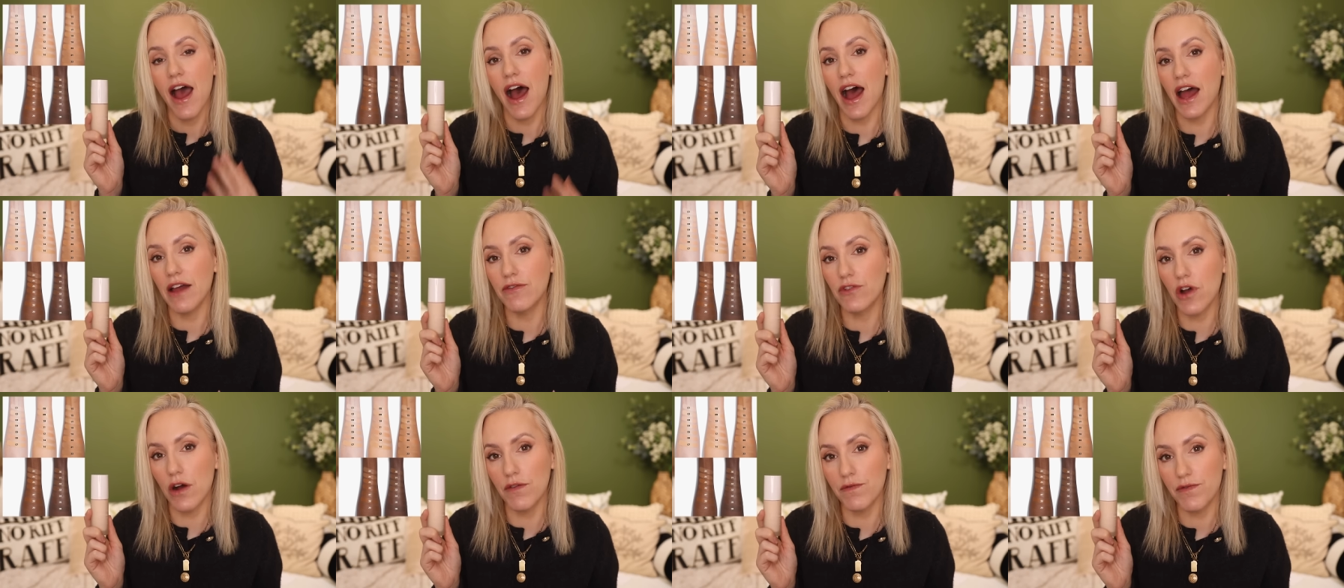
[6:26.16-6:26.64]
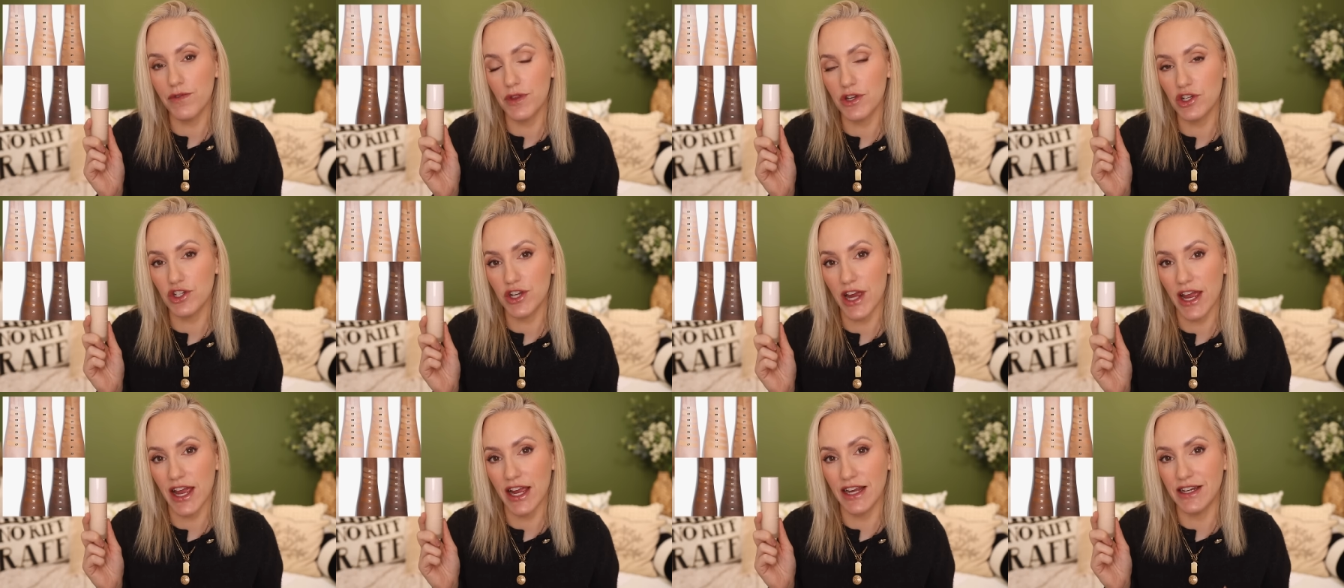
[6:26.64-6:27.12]
I've gone for the
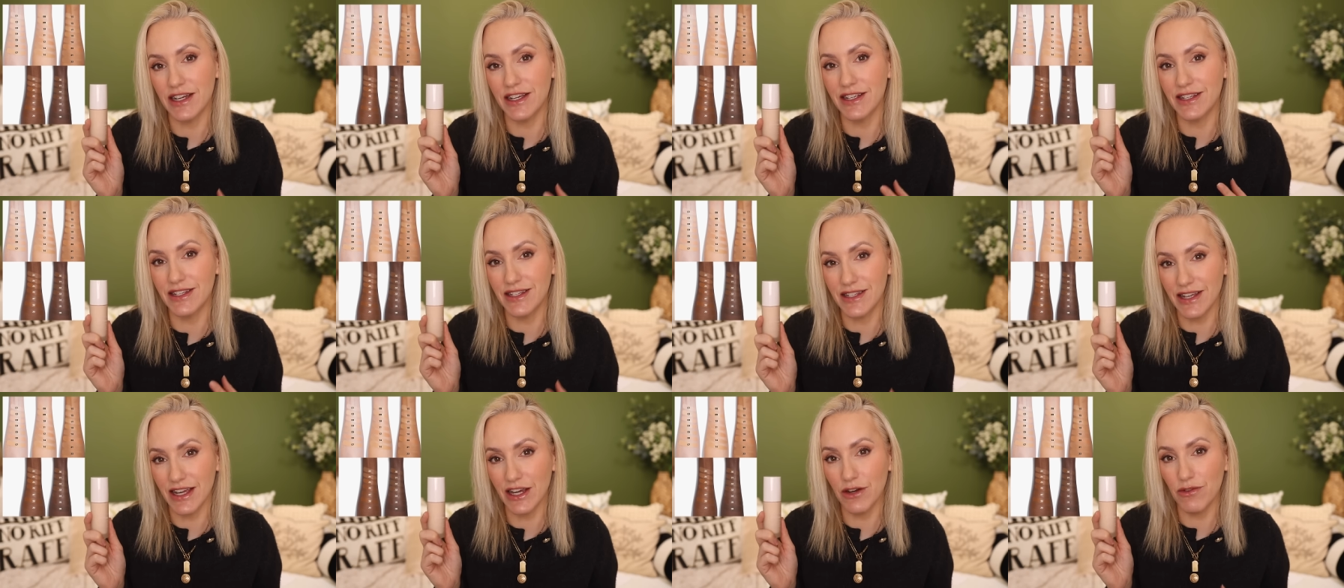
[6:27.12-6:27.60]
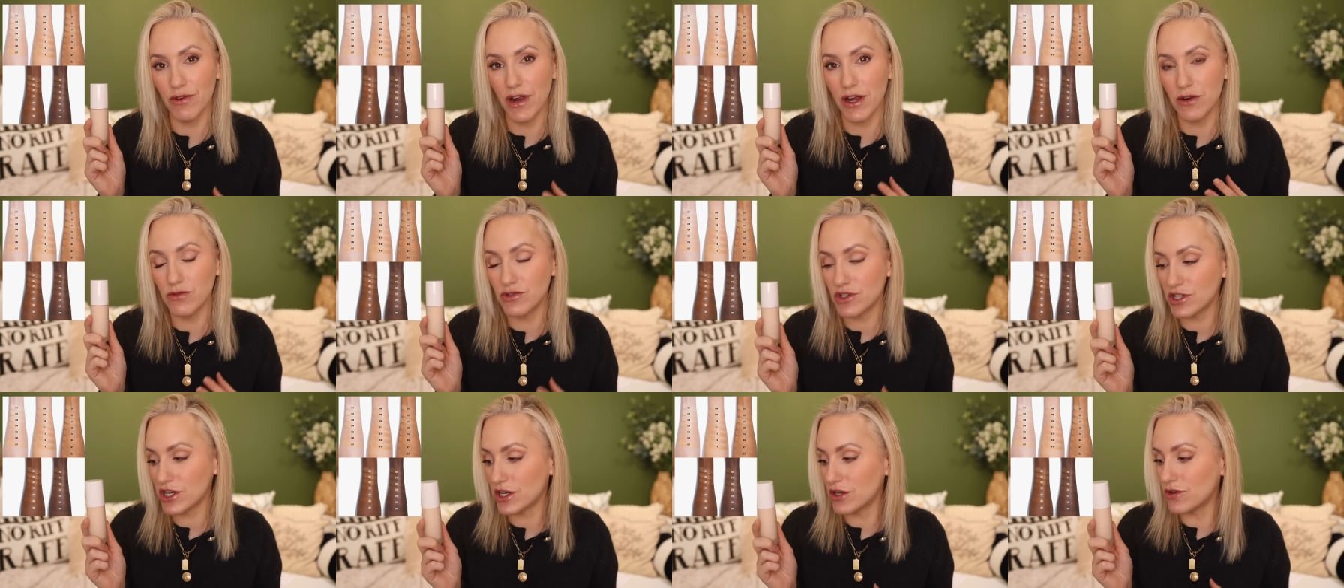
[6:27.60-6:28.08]
shade
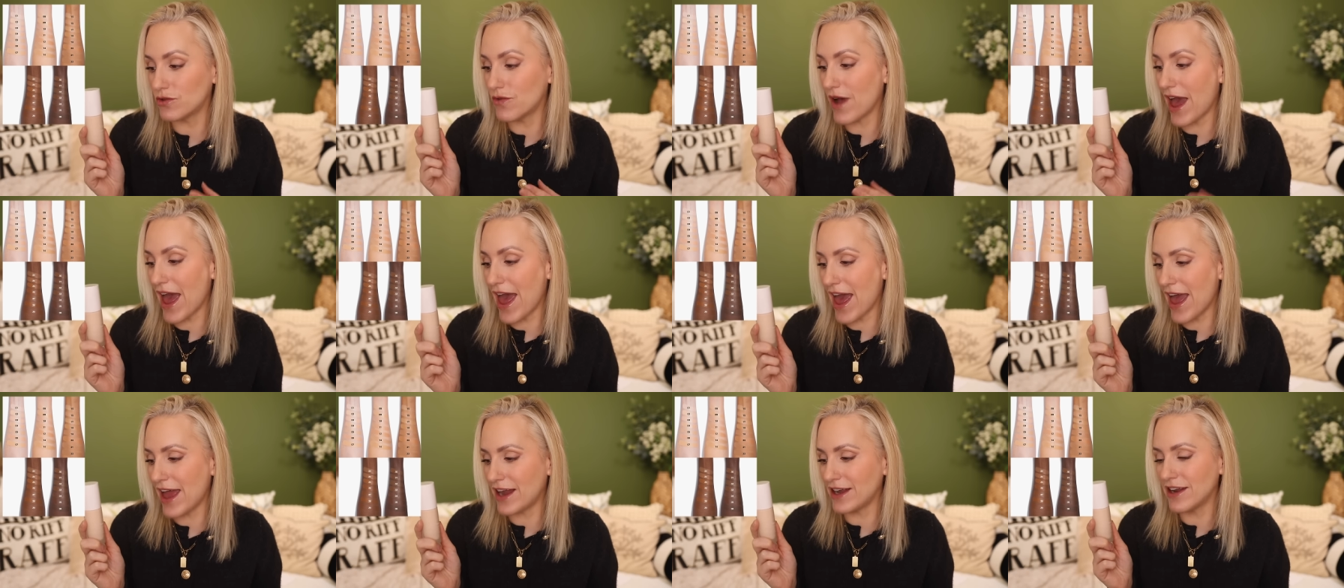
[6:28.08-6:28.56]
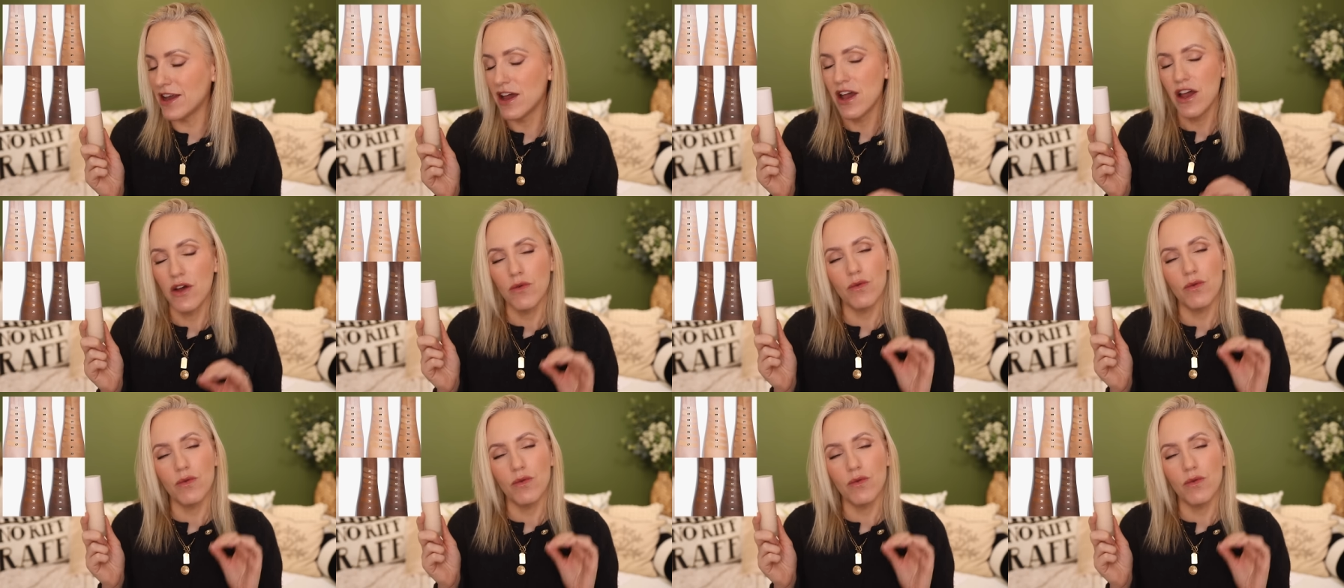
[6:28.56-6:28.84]
02N,